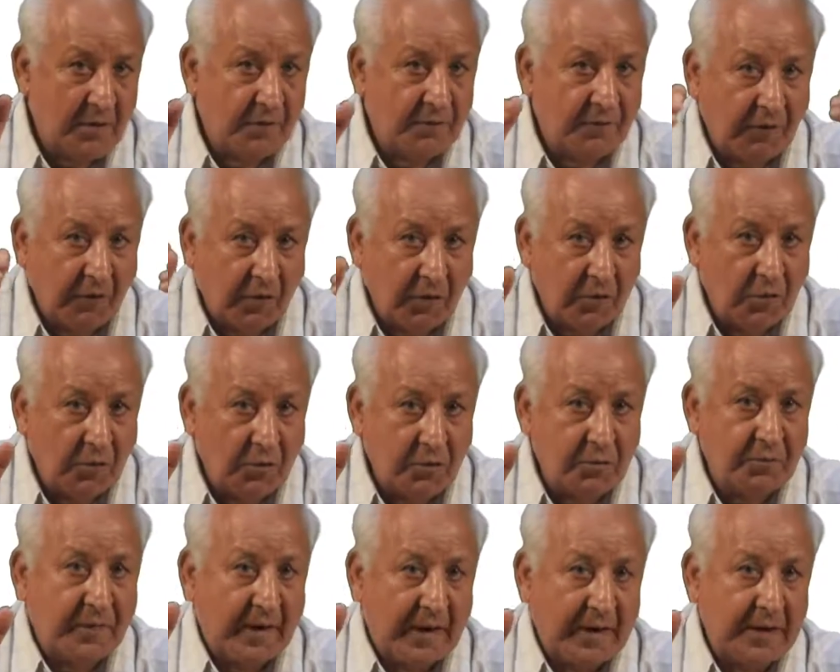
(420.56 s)

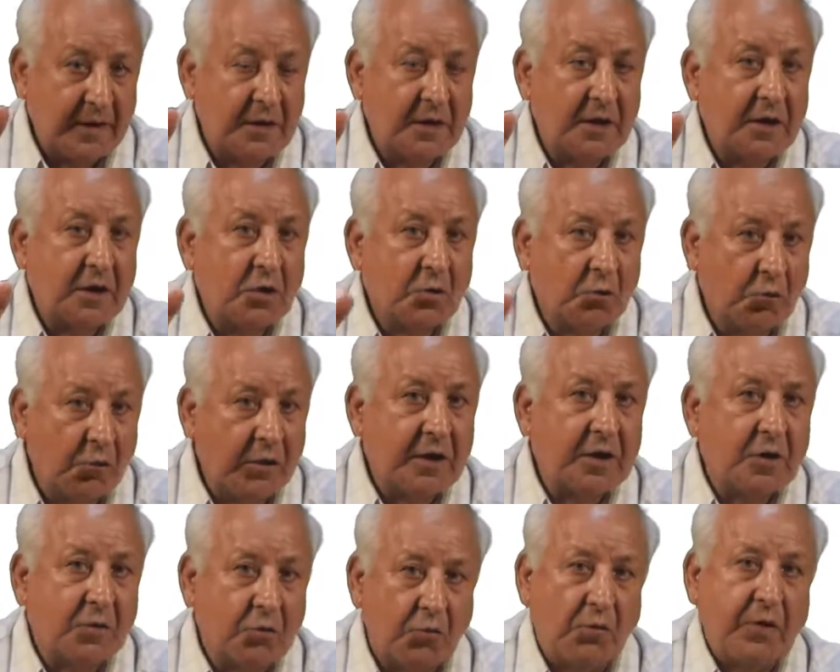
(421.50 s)
followed by
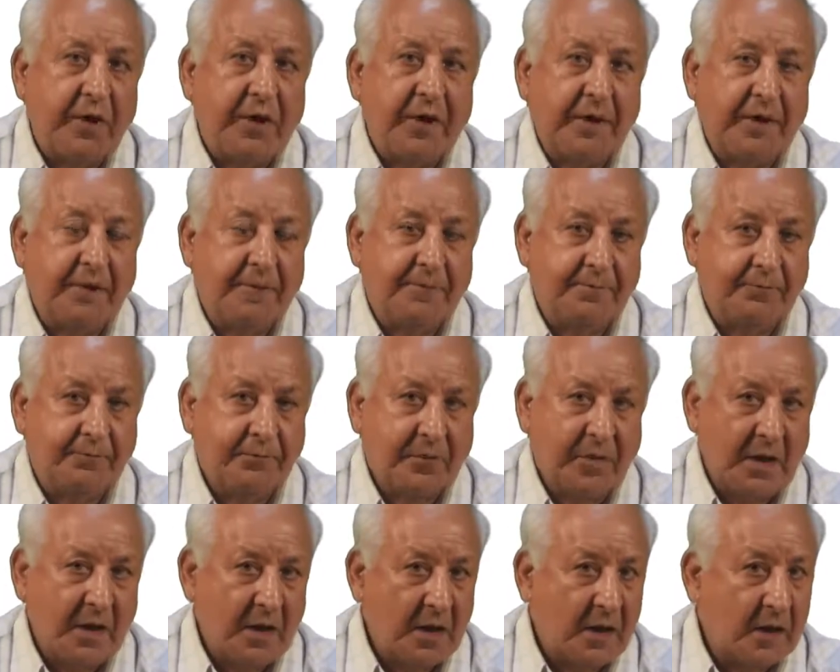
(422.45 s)
quick cooling.
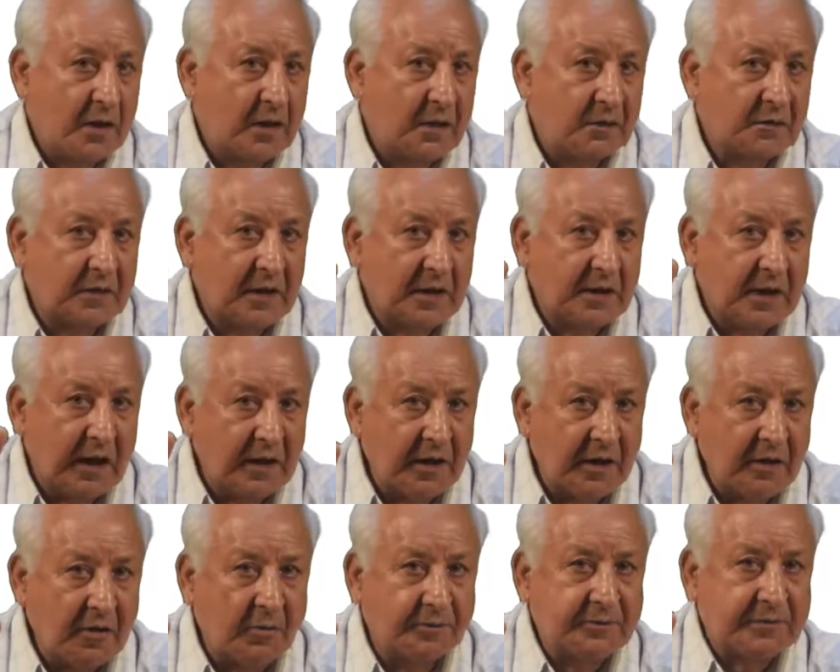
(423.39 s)
The
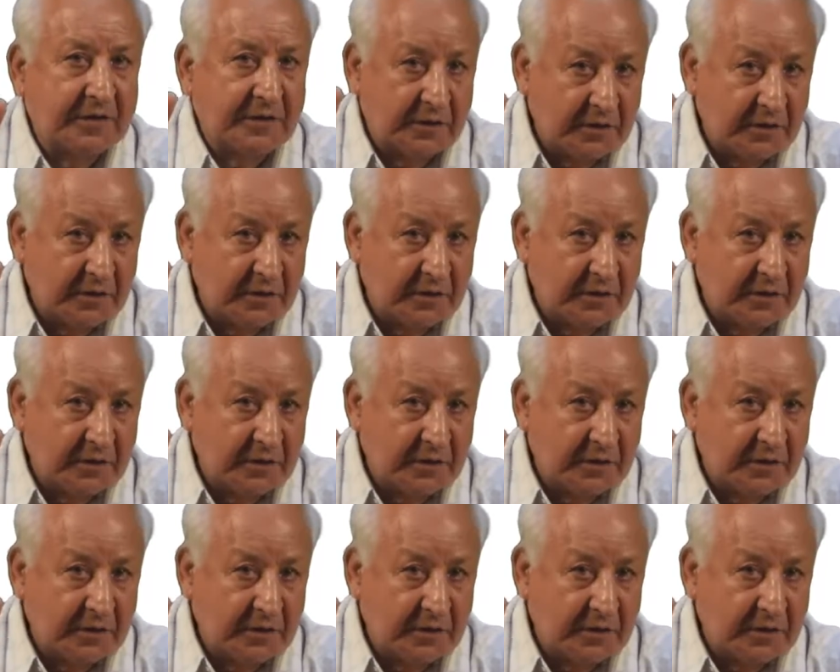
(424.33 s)
color of the